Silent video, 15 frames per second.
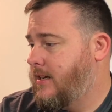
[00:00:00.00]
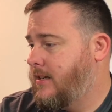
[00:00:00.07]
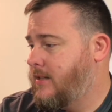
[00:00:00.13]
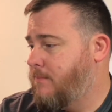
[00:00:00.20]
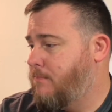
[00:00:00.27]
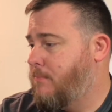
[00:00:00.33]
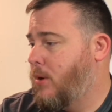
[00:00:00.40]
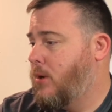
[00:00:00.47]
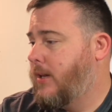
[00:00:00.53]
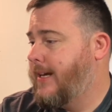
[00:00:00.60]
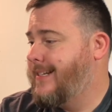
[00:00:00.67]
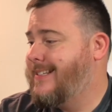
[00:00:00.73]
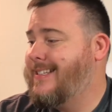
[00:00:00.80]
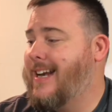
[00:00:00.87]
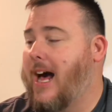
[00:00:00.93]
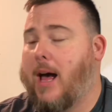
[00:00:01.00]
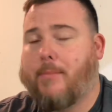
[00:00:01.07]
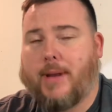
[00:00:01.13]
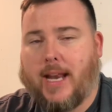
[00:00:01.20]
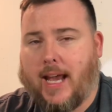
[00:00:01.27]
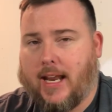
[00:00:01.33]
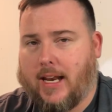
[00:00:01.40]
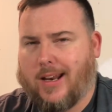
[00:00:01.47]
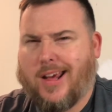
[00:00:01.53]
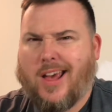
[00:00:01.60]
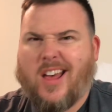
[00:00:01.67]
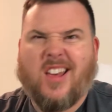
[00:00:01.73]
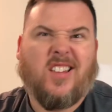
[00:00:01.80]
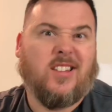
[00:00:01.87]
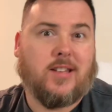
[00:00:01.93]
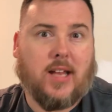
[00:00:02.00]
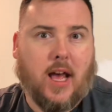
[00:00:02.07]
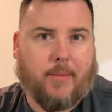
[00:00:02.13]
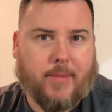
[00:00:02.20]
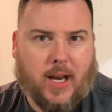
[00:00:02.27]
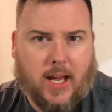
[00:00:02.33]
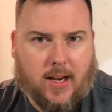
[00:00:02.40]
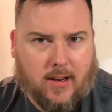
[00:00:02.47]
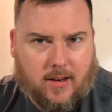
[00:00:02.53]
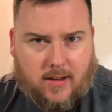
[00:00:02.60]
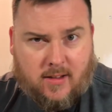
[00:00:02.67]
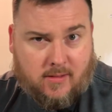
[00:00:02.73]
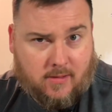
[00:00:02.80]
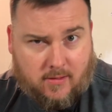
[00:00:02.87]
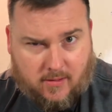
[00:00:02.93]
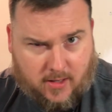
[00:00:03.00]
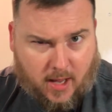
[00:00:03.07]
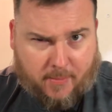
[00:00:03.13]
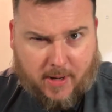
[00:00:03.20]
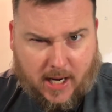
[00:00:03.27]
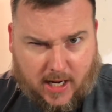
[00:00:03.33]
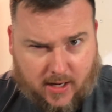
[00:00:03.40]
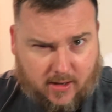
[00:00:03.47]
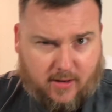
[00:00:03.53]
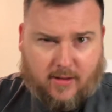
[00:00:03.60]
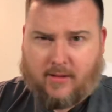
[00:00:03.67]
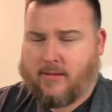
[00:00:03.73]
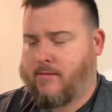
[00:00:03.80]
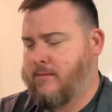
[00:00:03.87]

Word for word: It's a burley dominated, dominated, dominated.